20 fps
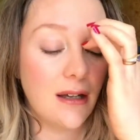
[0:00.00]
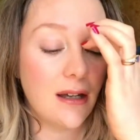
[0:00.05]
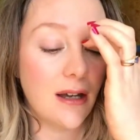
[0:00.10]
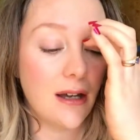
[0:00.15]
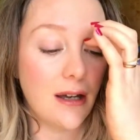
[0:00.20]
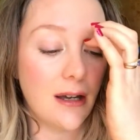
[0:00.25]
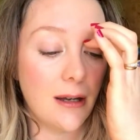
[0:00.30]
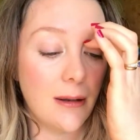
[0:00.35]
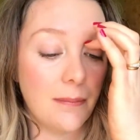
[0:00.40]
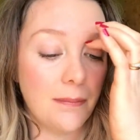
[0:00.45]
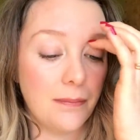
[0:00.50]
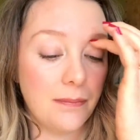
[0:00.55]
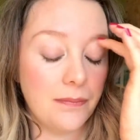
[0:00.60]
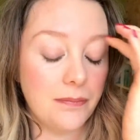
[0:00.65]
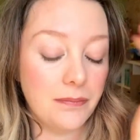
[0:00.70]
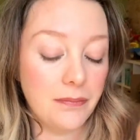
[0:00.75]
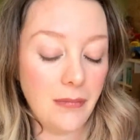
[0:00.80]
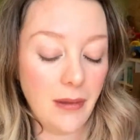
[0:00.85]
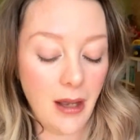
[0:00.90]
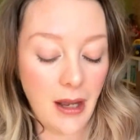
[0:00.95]

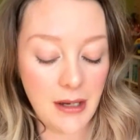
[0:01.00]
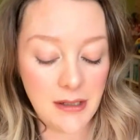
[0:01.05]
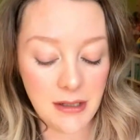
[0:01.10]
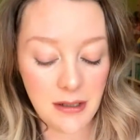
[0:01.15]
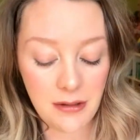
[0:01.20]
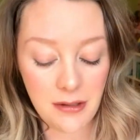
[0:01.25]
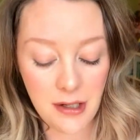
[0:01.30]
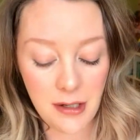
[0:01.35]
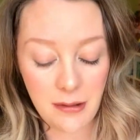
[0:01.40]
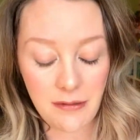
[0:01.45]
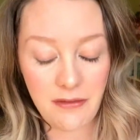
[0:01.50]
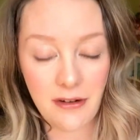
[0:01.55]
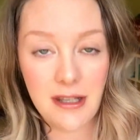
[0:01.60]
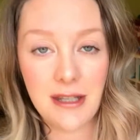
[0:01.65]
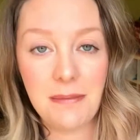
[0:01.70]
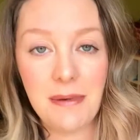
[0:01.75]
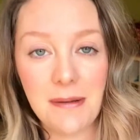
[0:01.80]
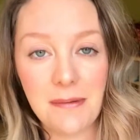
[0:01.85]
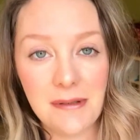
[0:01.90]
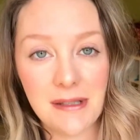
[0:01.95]
I don't know if other
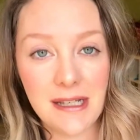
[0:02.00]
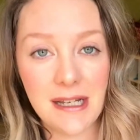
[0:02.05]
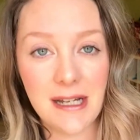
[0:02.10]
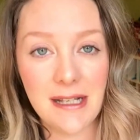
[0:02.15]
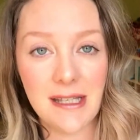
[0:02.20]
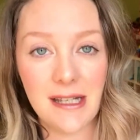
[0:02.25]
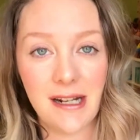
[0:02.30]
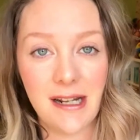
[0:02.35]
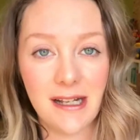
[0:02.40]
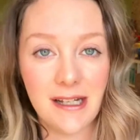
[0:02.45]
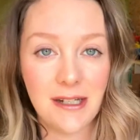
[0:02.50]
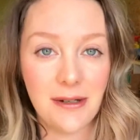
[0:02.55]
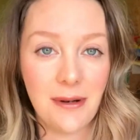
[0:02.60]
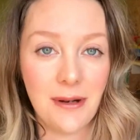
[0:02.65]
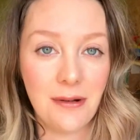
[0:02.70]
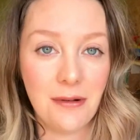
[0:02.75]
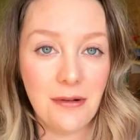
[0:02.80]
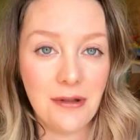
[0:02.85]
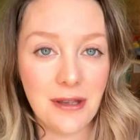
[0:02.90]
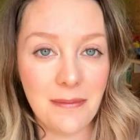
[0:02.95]
people's kids are like
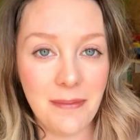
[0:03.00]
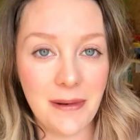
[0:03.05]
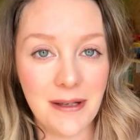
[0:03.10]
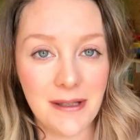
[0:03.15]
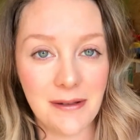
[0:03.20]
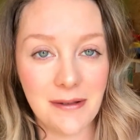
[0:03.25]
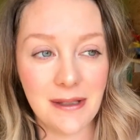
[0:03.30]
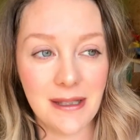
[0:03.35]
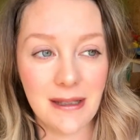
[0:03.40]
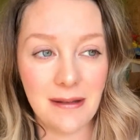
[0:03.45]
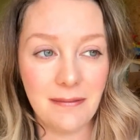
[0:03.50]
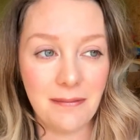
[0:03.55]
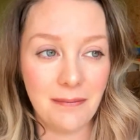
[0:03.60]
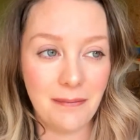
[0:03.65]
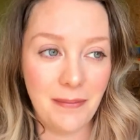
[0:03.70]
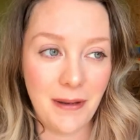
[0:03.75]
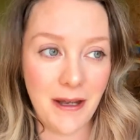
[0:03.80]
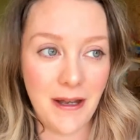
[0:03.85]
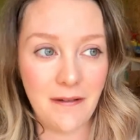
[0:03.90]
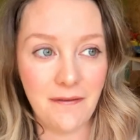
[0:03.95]
doing all the puzzles
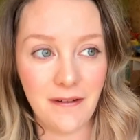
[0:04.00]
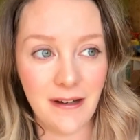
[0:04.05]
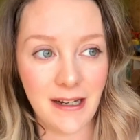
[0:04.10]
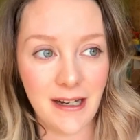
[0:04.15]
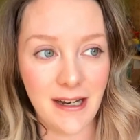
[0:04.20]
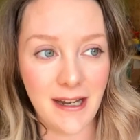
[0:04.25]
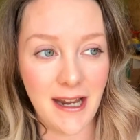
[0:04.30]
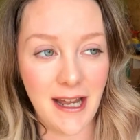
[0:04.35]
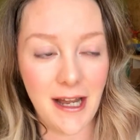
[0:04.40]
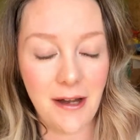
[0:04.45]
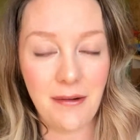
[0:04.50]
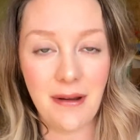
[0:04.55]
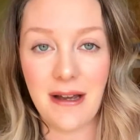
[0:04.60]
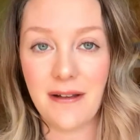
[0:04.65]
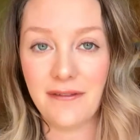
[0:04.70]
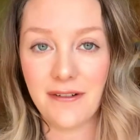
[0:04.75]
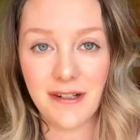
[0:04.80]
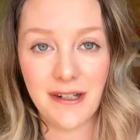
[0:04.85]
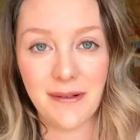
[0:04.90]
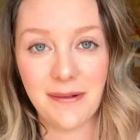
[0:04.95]
perfectly now.
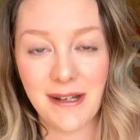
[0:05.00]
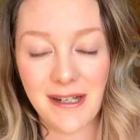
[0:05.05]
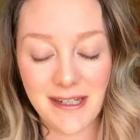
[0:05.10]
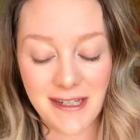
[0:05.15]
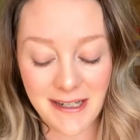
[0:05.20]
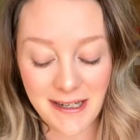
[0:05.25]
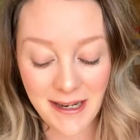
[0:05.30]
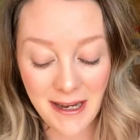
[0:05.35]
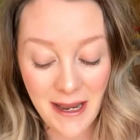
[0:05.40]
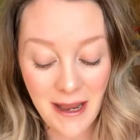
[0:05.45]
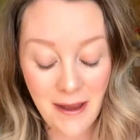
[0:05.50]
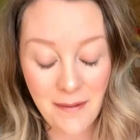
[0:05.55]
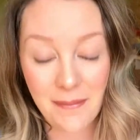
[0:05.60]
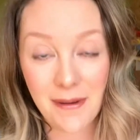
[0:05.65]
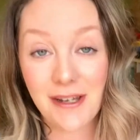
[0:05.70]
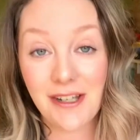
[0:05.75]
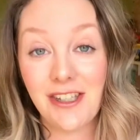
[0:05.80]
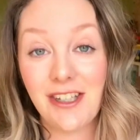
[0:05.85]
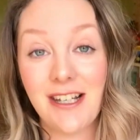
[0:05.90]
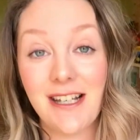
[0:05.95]
I've got no idea,
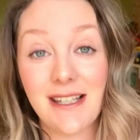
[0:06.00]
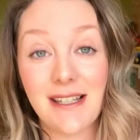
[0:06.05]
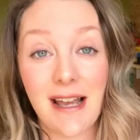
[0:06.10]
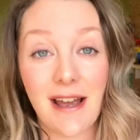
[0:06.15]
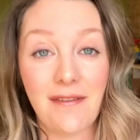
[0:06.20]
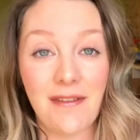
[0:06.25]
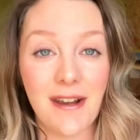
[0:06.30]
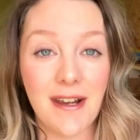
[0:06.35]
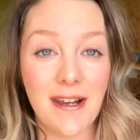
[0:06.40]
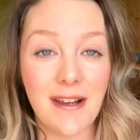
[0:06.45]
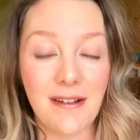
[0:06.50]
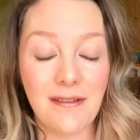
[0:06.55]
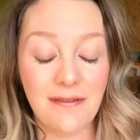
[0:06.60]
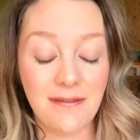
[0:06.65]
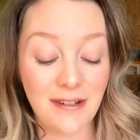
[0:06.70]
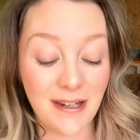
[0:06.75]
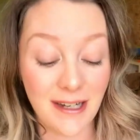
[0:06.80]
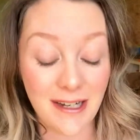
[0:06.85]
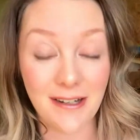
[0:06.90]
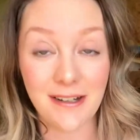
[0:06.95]
but she's having a
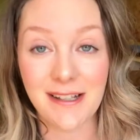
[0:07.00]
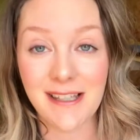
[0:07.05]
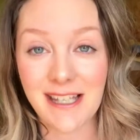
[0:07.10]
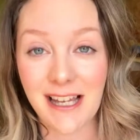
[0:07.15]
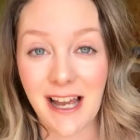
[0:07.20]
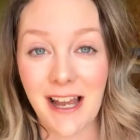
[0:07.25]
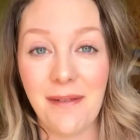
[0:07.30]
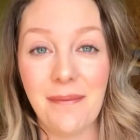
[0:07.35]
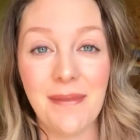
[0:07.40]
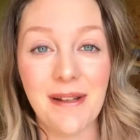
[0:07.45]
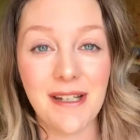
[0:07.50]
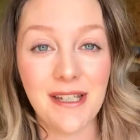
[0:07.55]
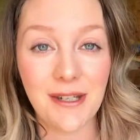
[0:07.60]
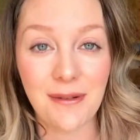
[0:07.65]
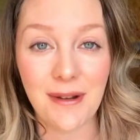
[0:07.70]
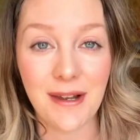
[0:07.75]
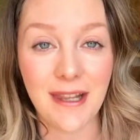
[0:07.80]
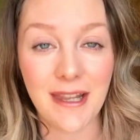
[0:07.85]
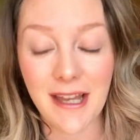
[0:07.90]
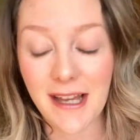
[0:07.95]
really good time
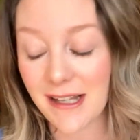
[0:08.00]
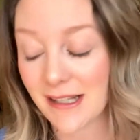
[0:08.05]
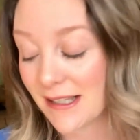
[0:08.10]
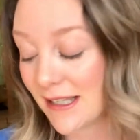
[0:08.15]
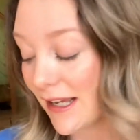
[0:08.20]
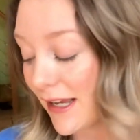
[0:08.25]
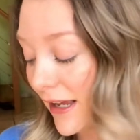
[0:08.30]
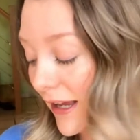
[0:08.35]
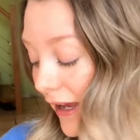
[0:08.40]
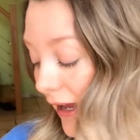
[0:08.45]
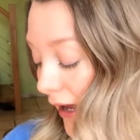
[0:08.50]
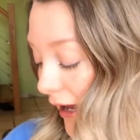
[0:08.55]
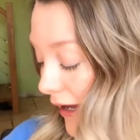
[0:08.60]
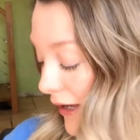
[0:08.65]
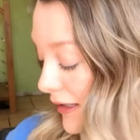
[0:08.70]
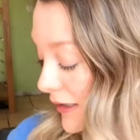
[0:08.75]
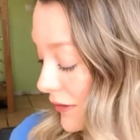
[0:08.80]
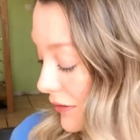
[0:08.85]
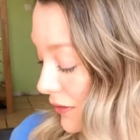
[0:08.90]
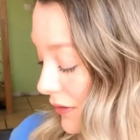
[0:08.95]
doing that.
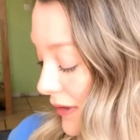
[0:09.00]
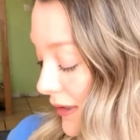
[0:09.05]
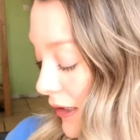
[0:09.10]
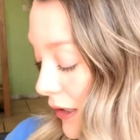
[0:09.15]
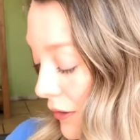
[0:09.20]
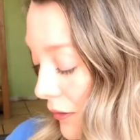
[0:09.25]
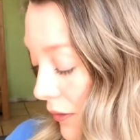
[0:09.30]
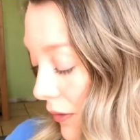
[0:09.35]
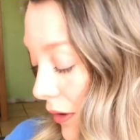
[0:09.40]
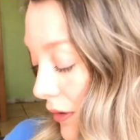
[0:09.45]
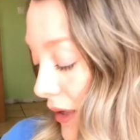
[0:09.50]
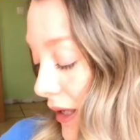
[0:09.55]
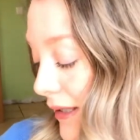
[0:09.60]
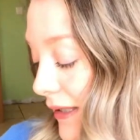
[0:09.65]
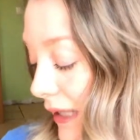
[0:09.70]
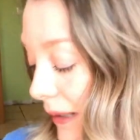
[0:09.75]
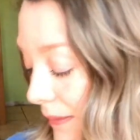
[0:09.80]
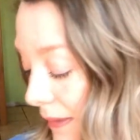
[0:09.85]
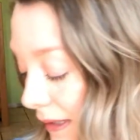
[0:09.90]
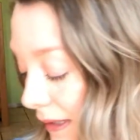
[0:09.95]
And also on that same